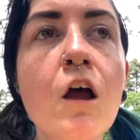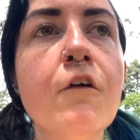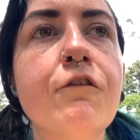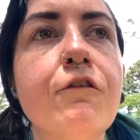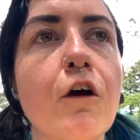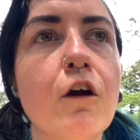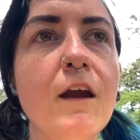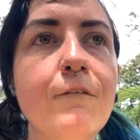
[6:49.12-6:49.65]

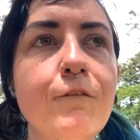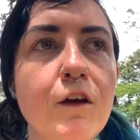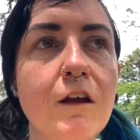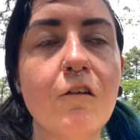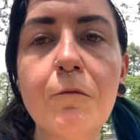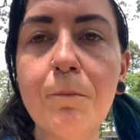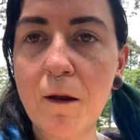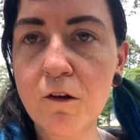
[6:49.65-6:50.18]
So if you
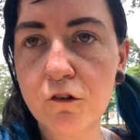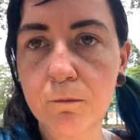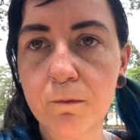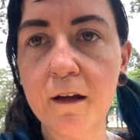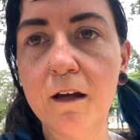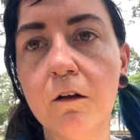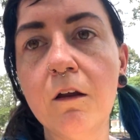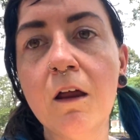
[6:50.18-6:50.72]
could spend your
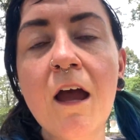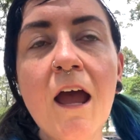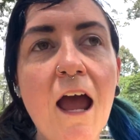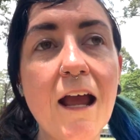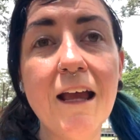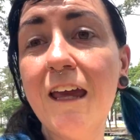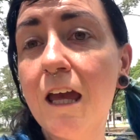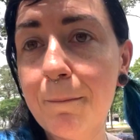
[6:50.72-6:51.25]
Riel
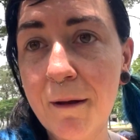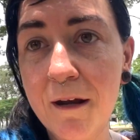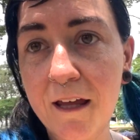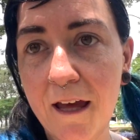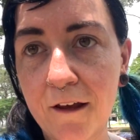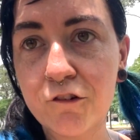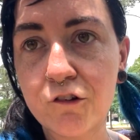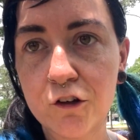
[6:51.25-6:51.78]
and keep any
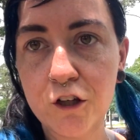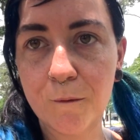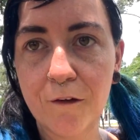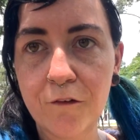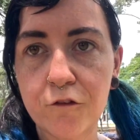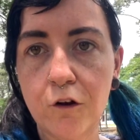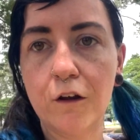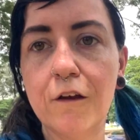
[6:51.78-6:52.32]
extra
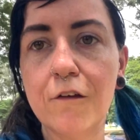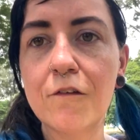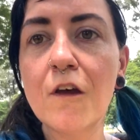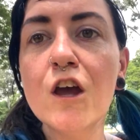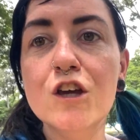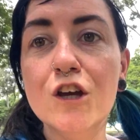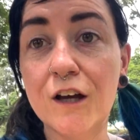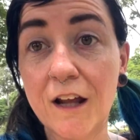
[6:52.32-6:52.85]
US dollars,
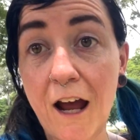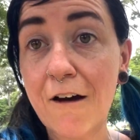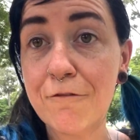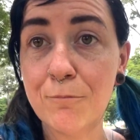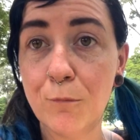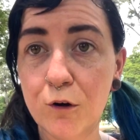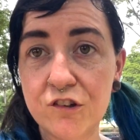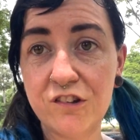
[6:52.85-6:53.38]
you're going to
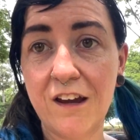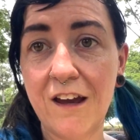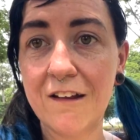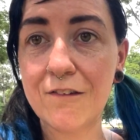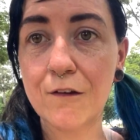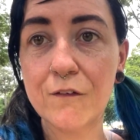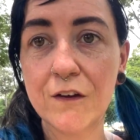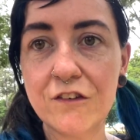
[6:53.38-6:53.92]
have more
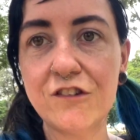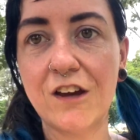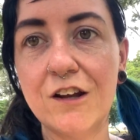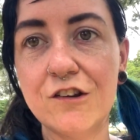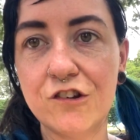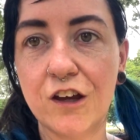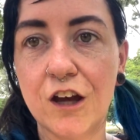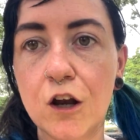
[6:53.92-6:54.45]
chance of
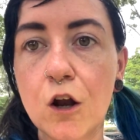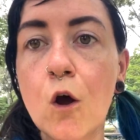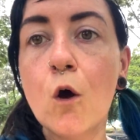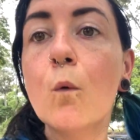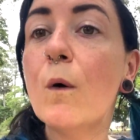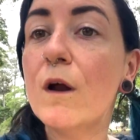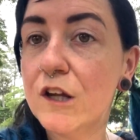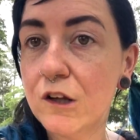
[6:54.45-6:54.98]
exchanging it
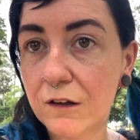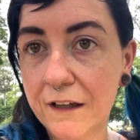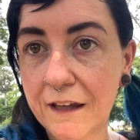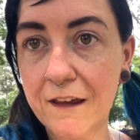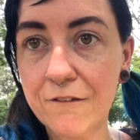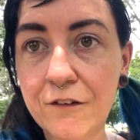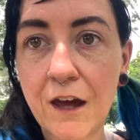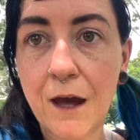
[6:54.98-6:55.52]
when you
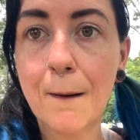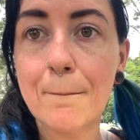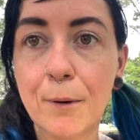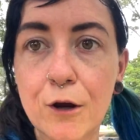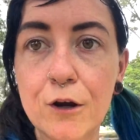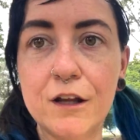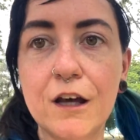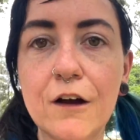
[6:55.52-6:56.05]
leave
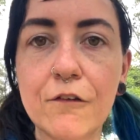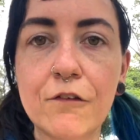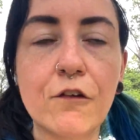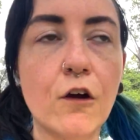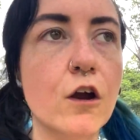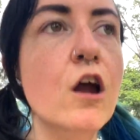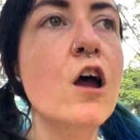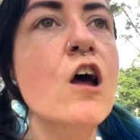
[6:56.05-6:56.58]
Cambodia.
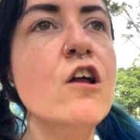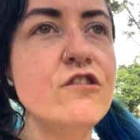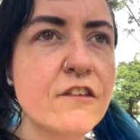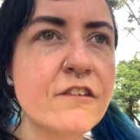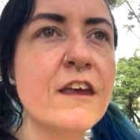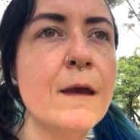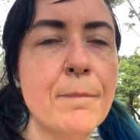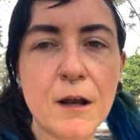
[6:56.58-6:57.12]
So
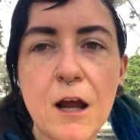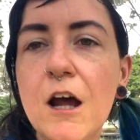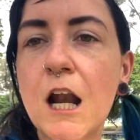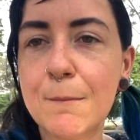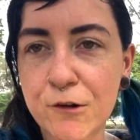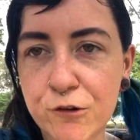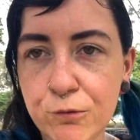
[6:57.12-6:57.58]
just keep an eye on how much